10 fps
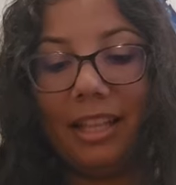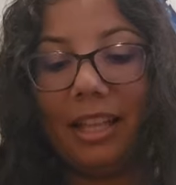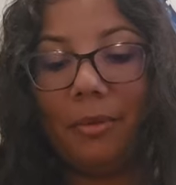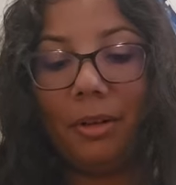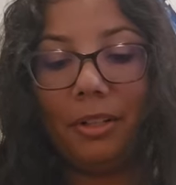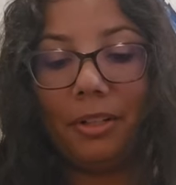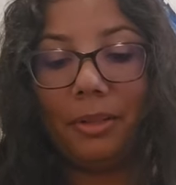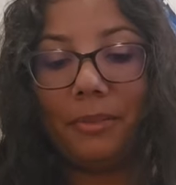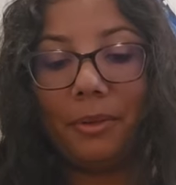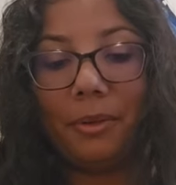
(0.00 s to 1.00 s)
I wanted to
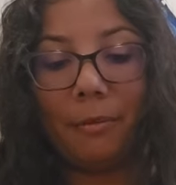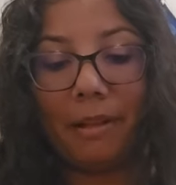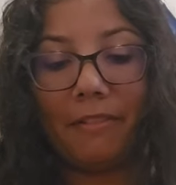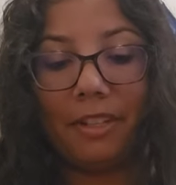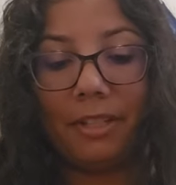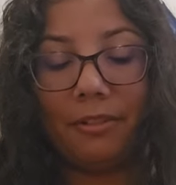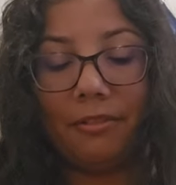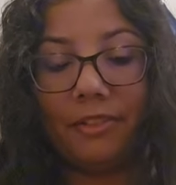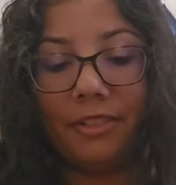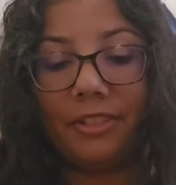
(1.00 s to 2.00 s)
record my video
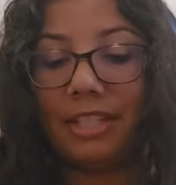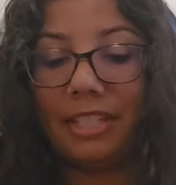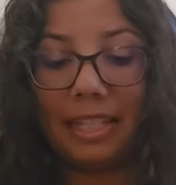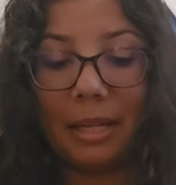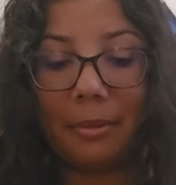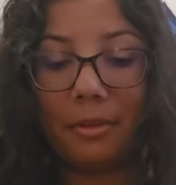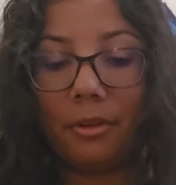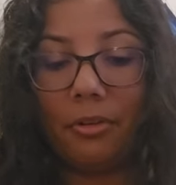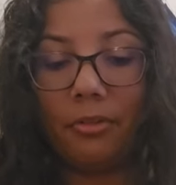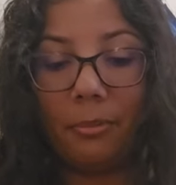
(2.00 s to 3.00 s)
first and then I will
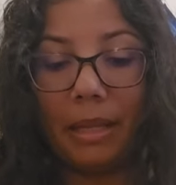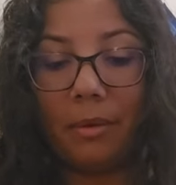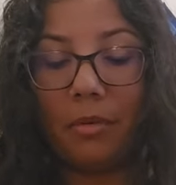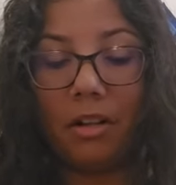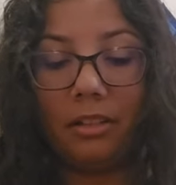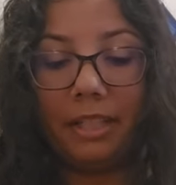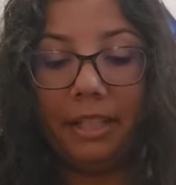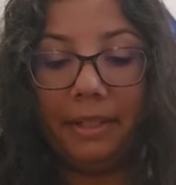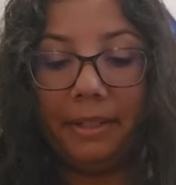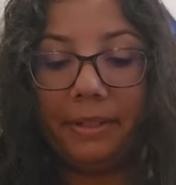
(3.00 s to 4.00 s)
go for my walk
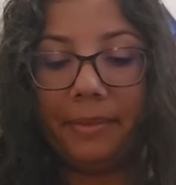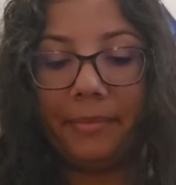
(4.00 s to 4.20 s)
later.